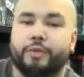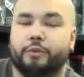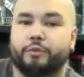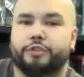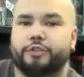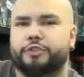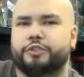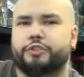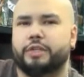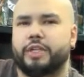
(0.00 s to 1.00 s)
we're
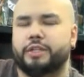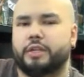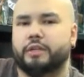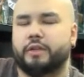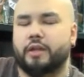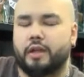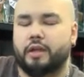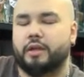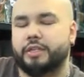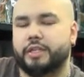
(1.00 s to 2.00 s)
introduced to a,
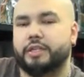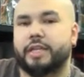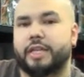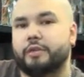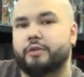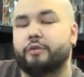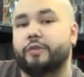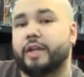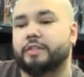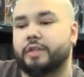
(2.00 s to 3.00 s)
uh, a, young lady who
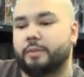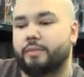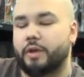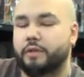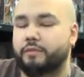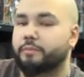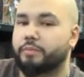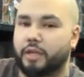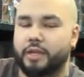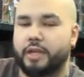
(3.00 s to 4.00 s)
finds a puddle of
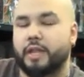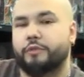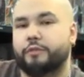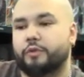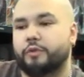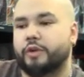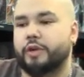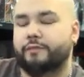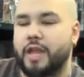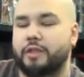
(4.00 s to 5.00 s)
blood on the floor,
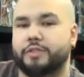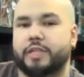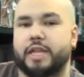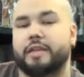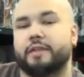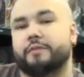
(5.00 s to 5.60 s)
follows it, and it